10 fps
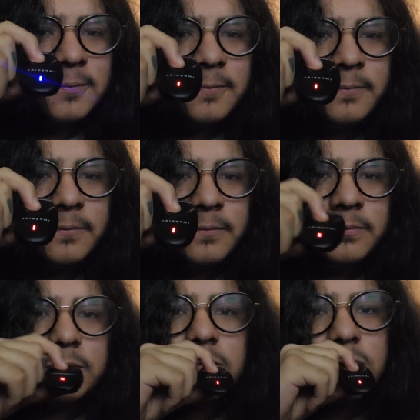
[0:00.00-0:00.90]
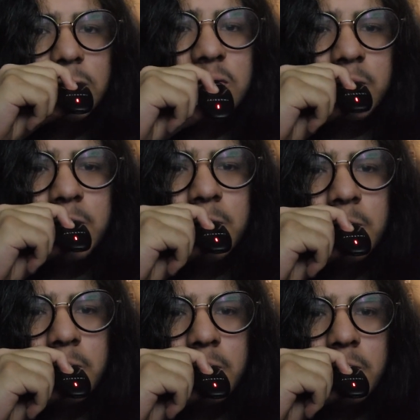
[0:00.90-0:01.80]

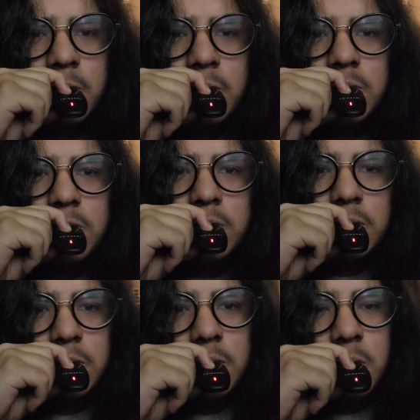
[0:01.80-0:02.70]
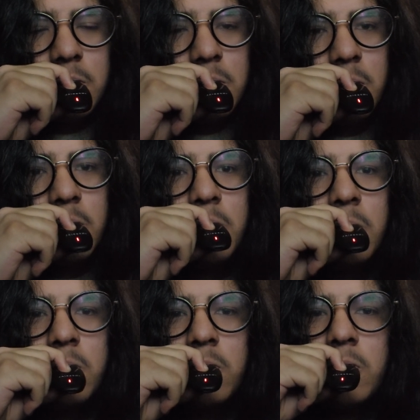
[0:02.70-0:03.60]

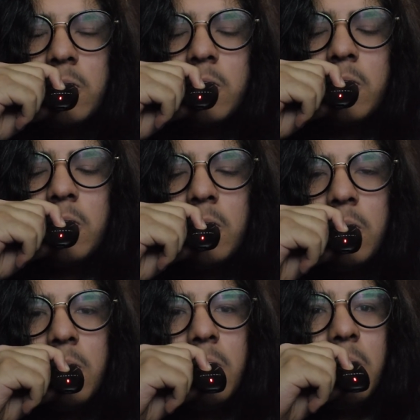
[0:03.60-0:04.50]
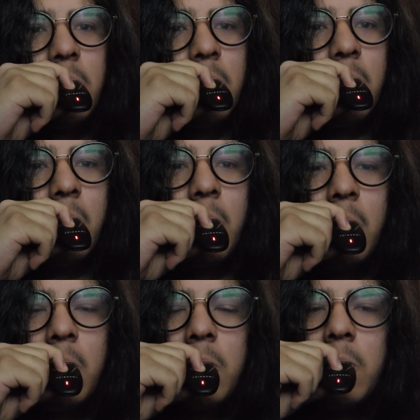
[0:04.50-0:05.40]

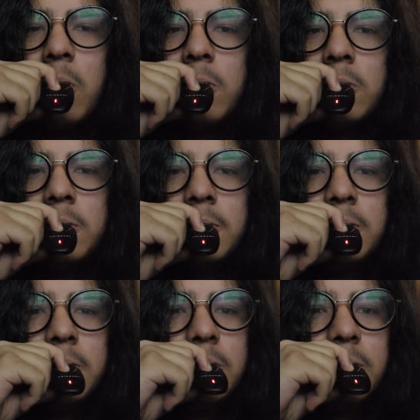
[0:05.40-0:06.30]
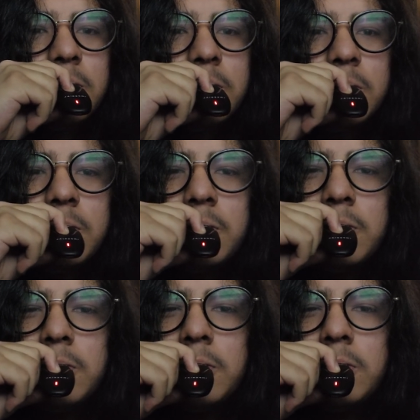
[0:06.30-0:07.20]

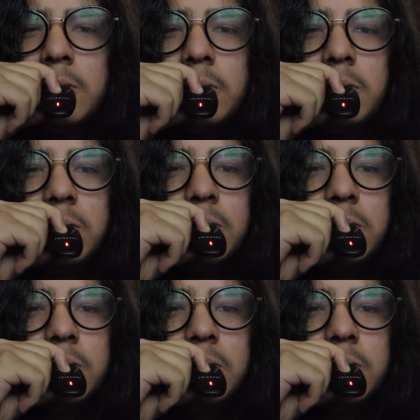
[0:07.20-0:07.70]
[no speech]